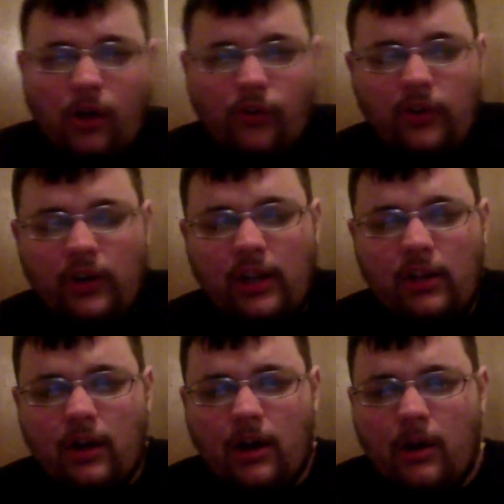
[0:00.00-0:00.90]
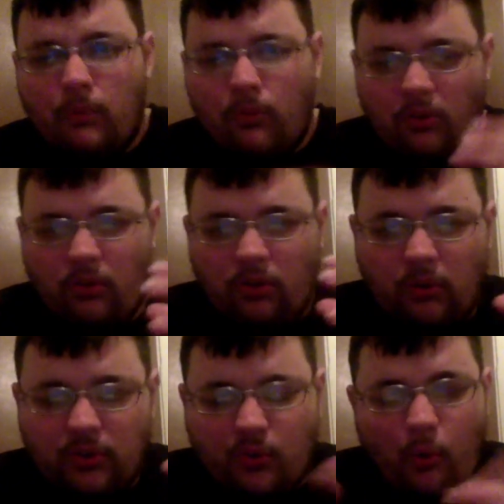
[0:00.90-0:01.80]
of Duty. It really
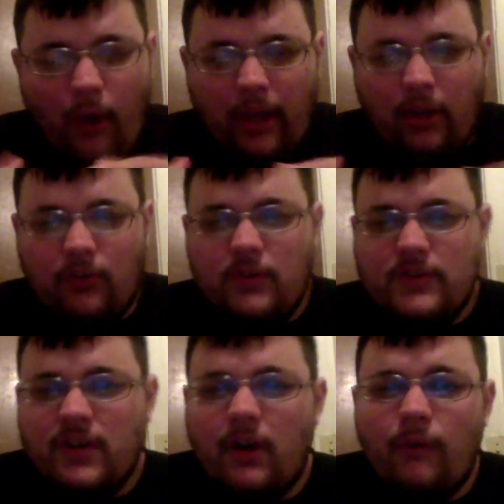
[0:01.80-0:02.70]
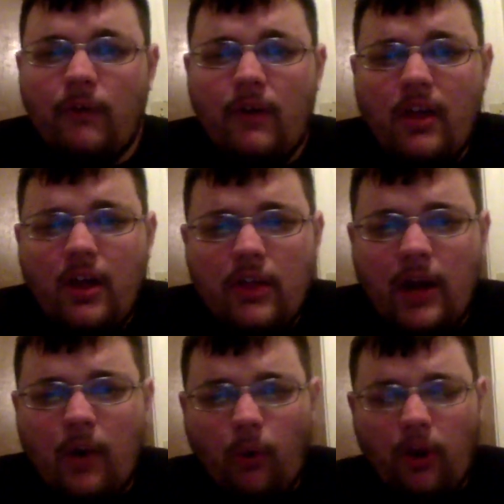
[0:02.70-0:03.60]
was Quake unto itself.
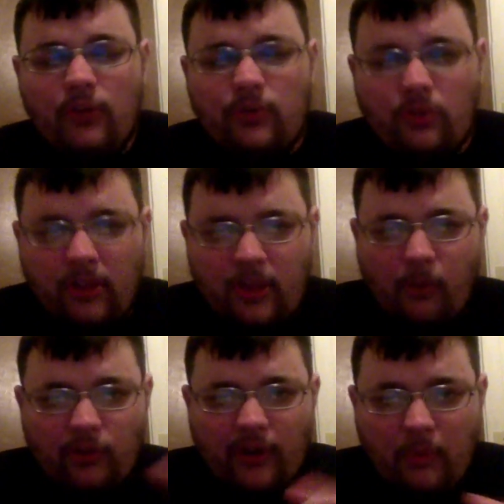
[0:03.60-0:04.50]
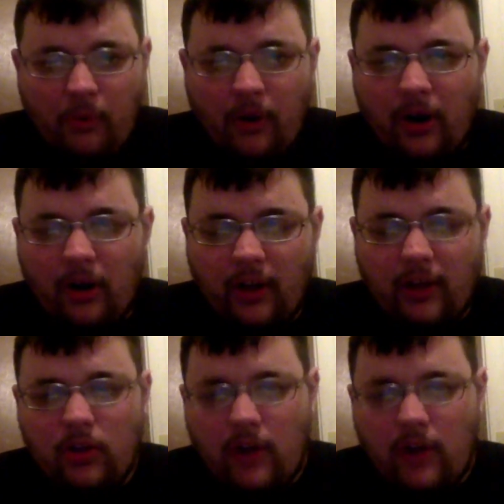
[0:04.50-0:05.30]
That was really the multiplayer. Like you